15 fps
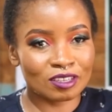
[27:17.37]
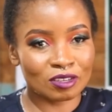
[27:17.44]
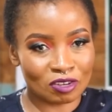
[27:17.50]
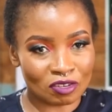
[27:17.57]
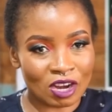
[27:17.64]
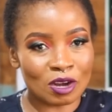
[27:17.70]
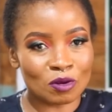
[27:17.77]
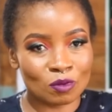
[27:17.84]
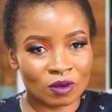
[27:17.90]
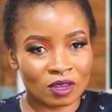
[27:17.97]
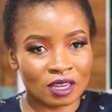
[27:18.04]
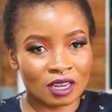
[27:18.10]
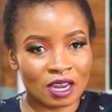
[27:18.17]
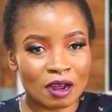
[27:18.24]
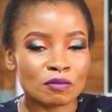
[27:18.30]

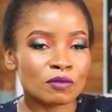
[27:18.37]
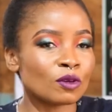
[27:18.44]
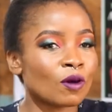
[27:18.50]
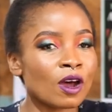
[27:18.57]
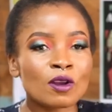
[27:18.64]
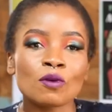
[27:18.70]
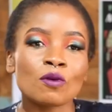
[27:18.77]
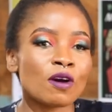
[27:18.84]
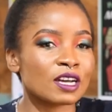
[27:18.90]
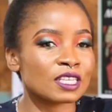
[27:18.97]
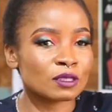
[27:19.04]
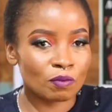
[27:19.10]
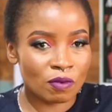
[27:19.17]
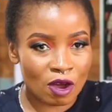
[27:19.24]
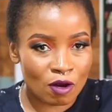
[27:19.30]
runway. I'm the one who
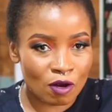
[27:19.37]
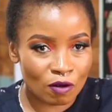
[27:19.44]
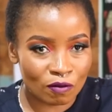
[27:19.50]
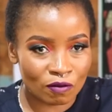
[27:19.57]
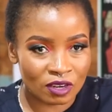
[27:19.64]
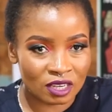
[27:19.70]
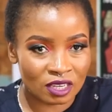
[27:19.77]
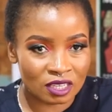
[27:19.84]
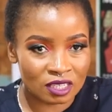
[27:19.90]
has power over it.